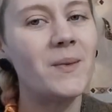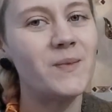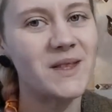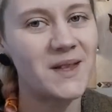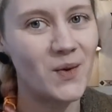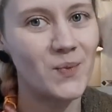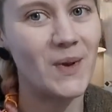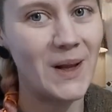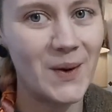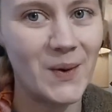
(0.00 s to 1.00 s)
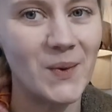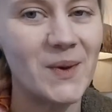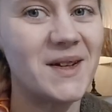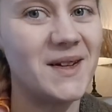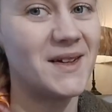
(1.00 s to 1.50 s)
it down below
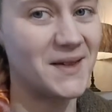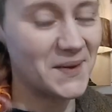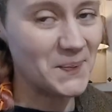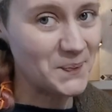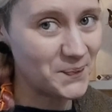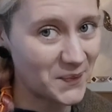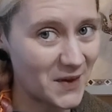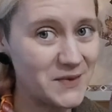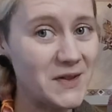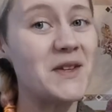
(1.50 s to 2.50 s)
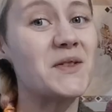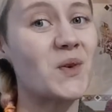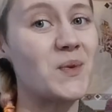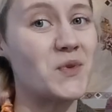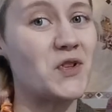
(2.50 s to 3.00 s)
in the
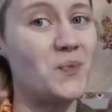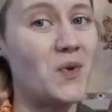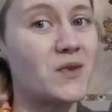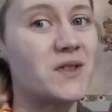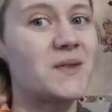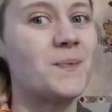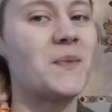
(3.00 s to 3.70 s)
description box.